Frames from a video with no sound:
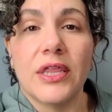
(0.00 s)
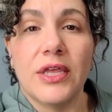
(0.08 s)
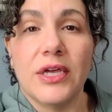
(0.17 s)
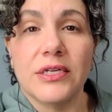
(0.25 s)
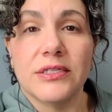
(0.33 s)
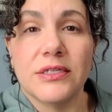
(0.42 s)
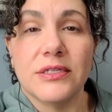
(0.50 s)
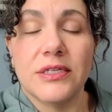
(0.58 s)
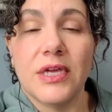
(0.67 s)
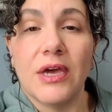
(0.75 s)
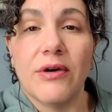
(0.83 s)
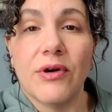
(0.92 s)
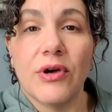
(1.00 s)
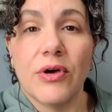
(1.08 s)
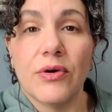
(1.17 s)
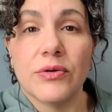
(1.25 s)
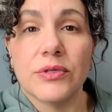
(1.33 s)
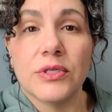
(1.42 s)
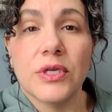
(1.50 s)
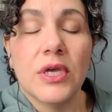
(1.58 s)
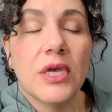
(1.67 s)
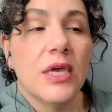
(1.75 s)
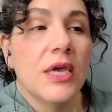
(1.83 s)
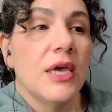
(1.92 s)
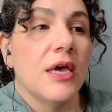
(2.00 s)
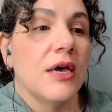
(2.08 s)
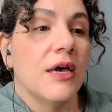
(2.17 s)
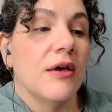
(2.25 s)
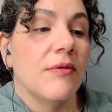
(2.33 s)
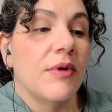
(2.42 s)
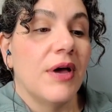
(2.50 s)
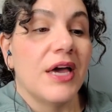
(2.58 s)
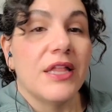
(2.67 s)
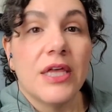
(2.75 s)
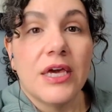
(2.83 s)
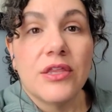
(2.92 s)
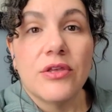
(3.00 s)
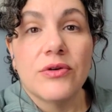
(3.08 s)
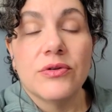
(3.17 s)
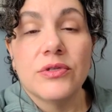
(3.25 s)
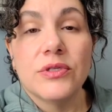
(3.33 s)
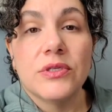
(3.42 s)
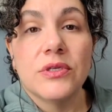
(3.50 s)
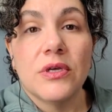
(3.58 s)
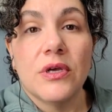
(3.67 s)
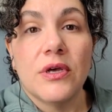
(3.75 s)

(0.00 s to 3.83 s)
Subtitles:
things and see how it goes. I like those